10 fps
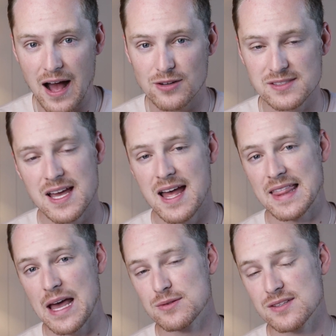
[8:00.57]
house
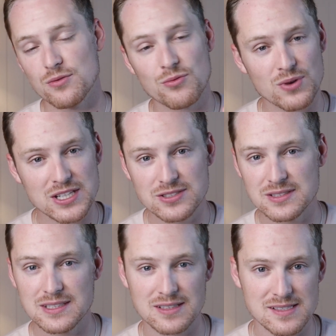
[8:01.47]
that was
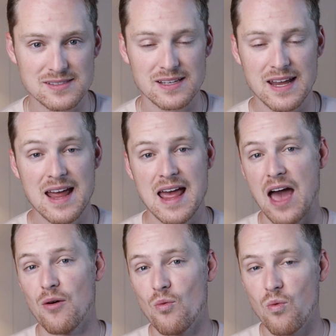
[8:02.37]
originally listed
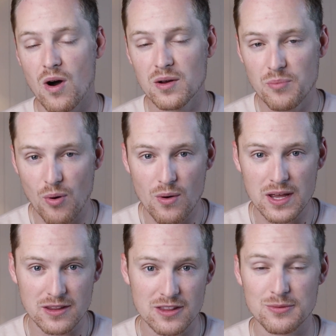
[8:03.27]
at
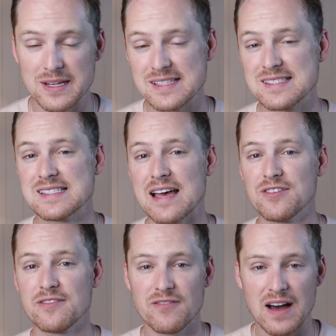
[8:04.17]

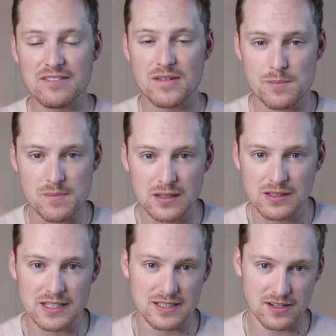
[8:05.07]
$1.375
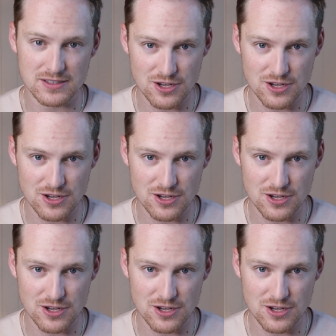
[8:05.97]
million.